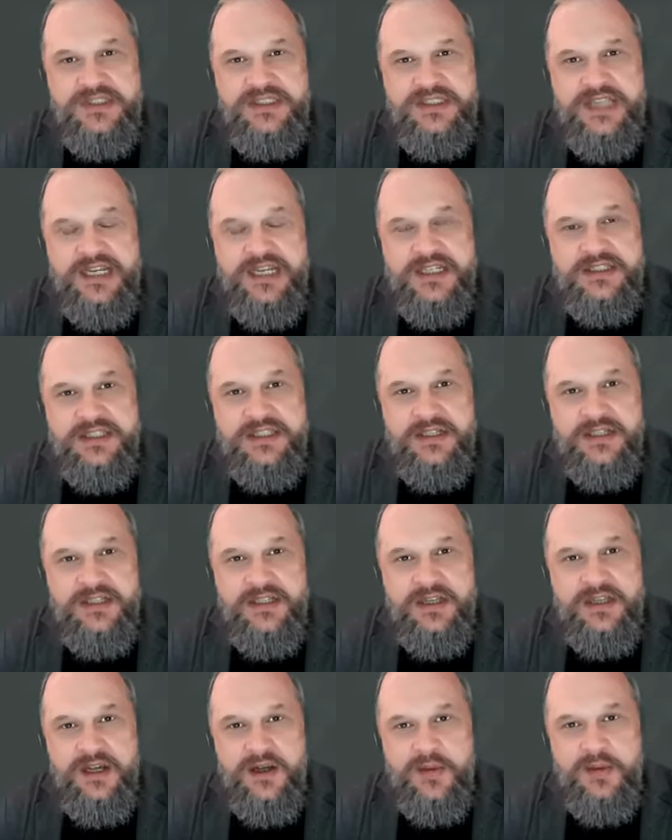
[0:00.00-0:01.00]
say that
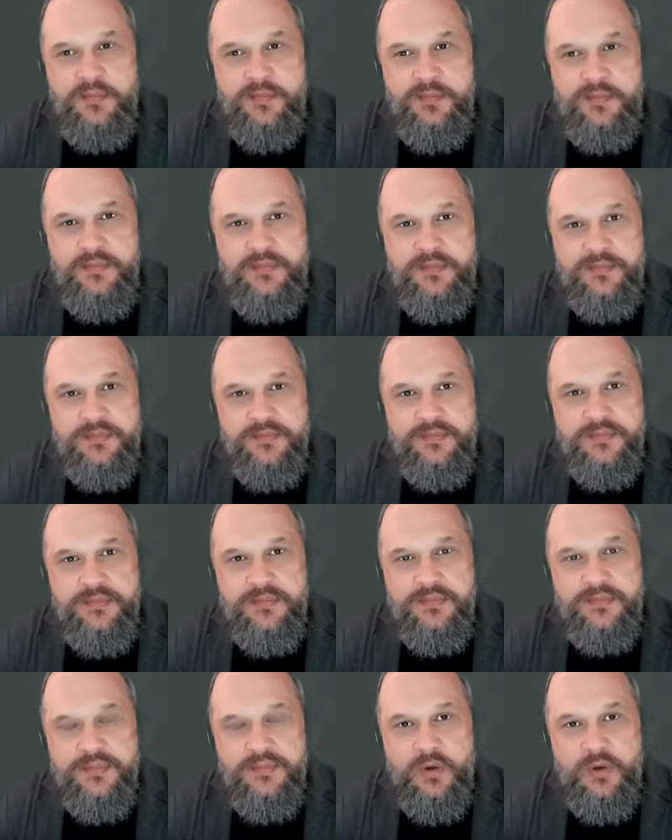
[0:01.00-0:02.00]
um,
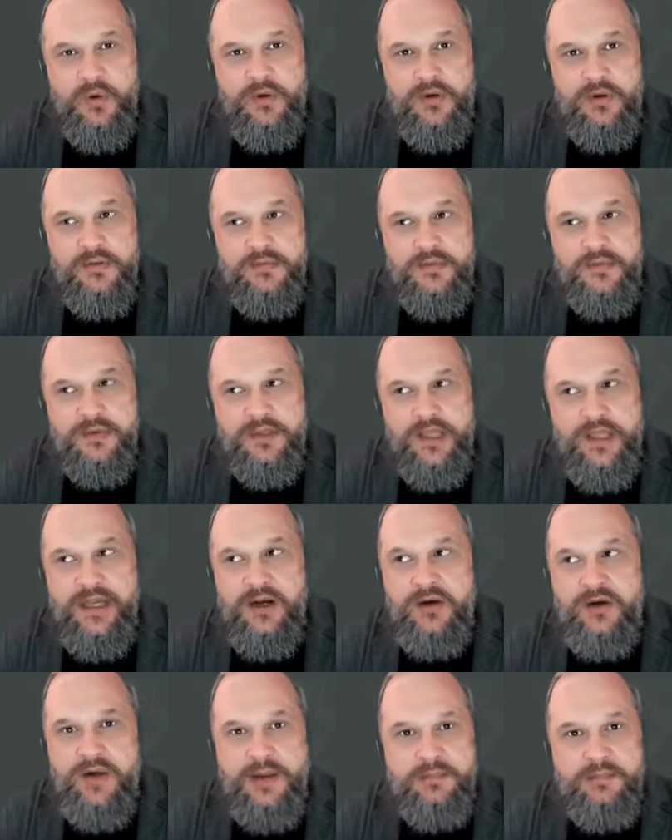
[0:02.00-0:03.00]

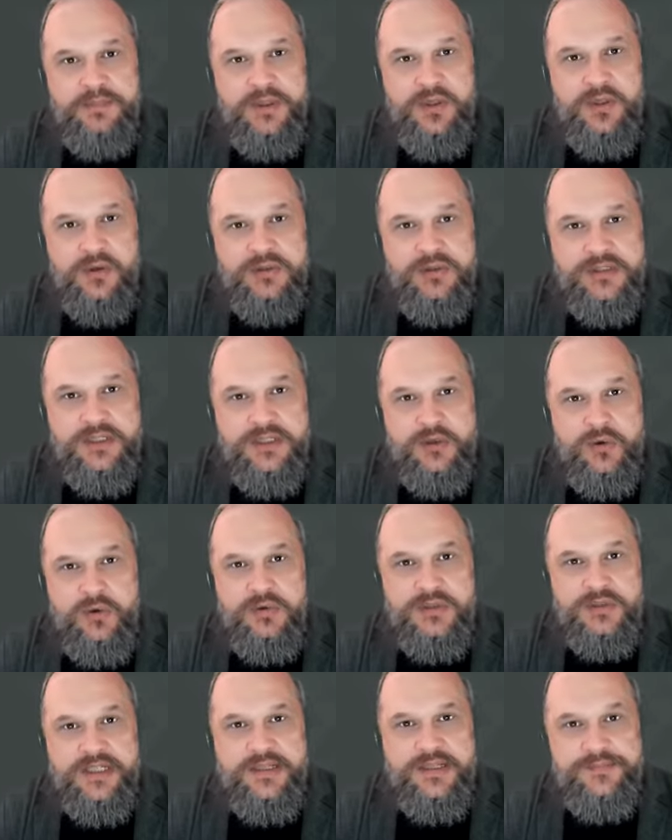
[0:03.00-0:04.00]
ERM belongs to
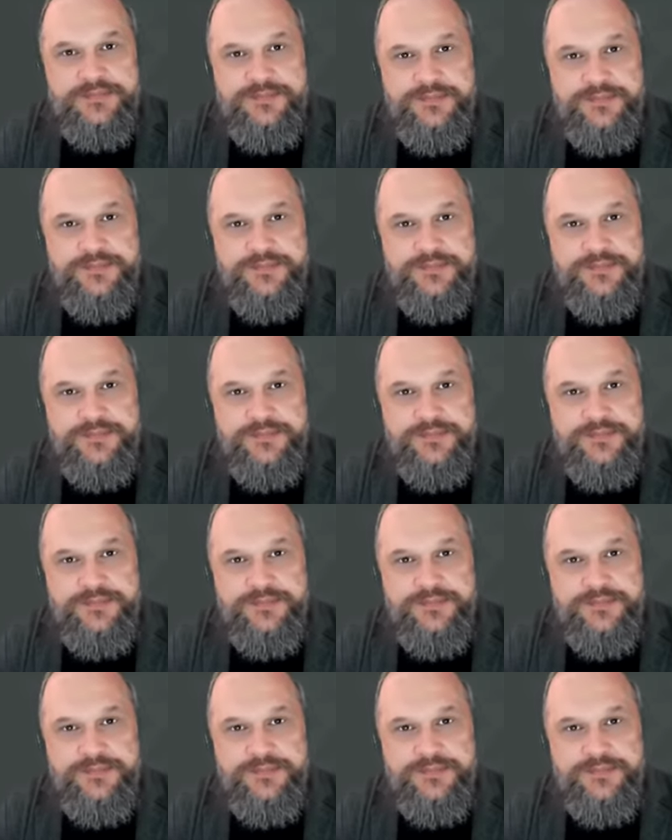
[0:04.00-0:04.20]
audit.